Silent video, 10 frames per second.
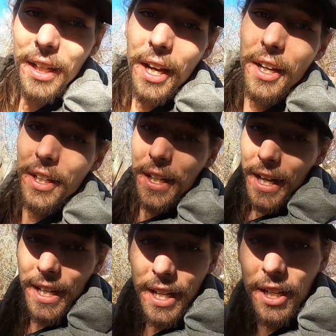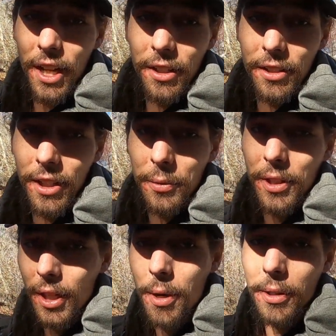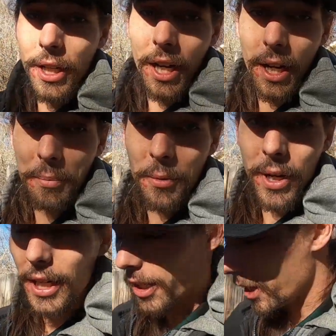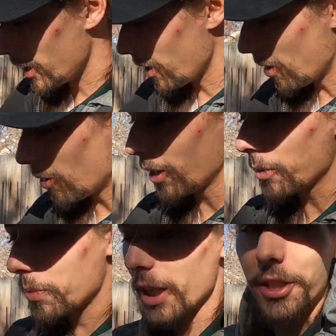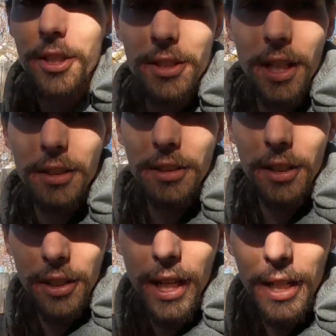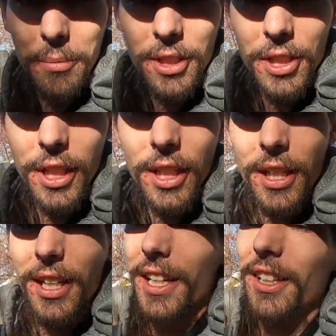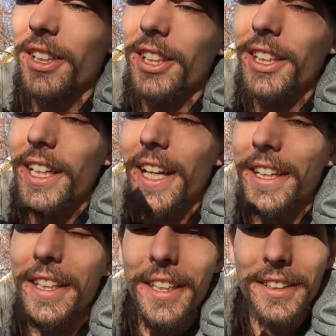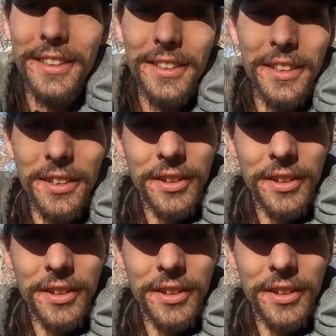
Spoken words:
yeah. And then another thing, we thought we were gonna be waiting on the old oil pressure sensor thingamajig. Look at this.